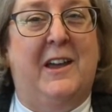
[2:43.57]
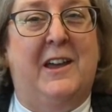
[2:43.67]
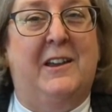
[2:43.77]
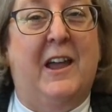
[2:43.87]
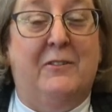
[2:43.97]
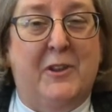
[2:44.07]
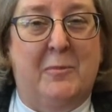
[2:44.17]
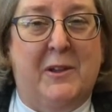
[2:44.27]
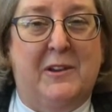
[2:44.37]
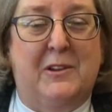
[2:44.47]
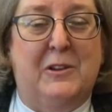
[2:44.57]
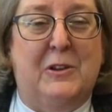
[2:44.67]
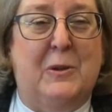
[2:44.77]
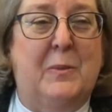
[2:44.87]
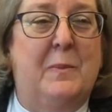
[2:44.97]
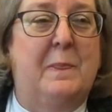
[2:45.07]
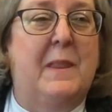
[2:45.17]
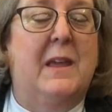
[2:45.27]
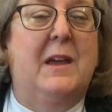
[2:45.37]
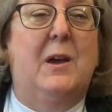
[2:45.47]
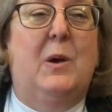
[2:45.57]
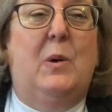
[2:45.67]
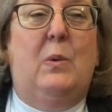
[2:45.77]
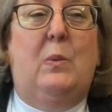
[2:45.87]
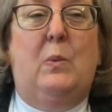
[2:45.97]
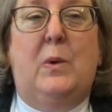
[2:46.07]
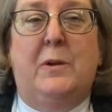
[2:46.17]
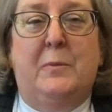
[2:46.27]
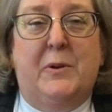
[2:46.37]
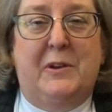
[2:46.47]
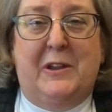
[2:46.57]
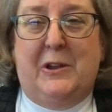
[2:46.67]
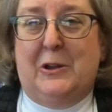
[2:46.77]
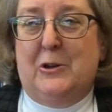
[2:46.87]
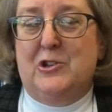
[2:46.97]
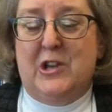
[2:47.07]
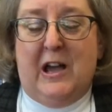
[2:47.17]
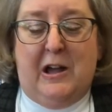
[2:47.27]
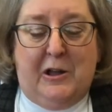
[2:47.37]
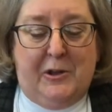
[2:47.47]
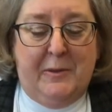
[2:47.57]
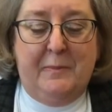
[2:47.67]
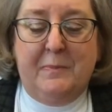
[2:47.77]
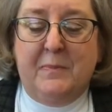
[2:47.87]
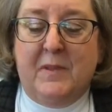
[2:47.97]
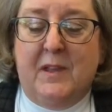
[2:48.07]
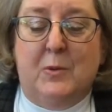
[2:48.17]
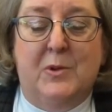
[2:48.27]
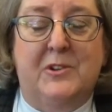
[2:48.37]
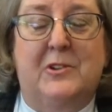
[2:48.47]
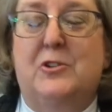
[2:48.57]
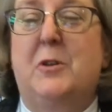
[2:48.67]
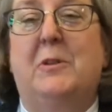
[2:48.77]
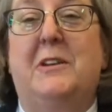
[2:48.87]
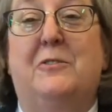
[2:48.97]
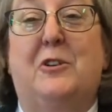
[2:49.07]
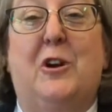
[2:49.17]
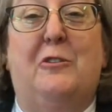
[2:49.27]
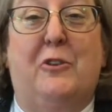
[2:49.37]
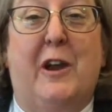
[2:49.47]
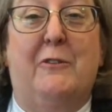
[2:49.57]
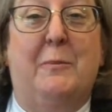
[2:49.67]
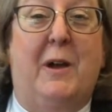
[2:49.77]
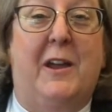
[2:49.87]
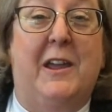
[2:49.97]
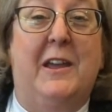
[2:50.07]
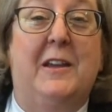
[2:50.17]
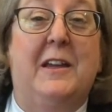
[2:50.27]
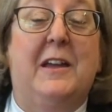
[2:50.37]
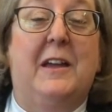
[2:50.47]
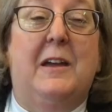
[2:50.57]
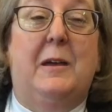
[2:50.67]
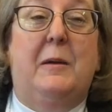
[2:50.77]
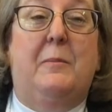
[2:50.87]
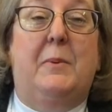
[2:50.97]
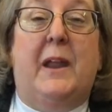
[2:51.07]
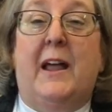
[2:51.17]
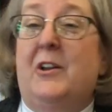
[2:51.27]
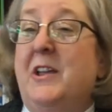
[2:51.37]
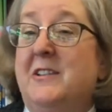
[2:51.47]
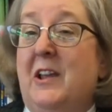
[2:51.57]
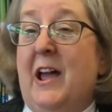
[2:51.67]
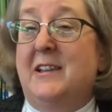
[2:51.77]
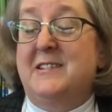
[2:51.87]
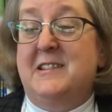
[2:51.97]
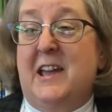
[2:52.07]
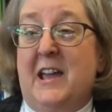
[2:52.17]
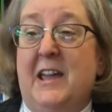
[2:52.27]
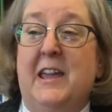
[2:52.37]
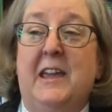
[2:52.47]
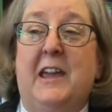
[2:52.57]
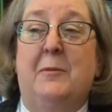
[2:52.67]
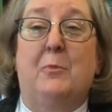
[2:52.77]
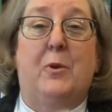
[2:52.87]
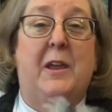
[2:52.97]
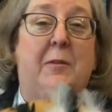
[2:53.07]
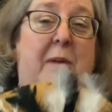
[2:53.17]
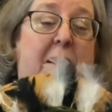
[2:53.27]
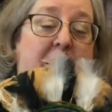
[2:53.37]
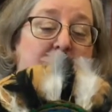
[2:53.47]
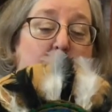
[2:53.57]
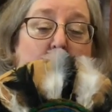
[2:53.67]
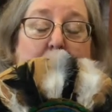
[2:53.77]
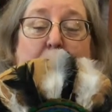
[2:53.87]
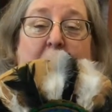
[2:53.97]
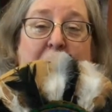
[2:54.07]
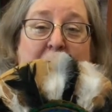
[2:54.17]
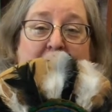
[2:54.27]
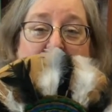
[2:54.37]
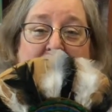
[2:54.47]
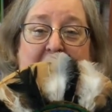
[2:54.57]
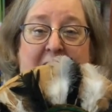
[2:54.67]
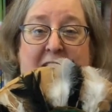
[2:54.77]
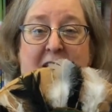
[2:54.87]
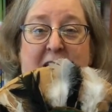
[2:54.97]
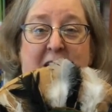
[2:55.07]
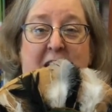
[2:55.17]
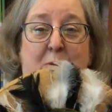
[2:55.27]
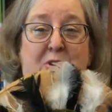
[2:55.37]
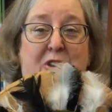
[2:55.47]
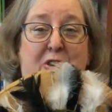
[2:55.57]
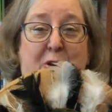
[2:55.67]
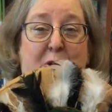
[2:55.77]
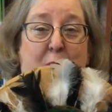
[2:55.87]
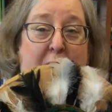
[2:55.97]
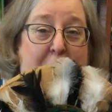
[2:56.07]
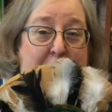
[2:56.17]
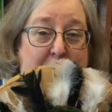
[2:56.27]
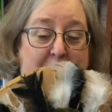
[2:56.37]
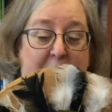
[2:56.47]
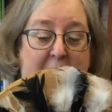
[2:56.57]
and have something to do. One particular child was extremely difficult for everybody, but on his last day, he came bringing me his art project that he had done. He was a 3rd grader,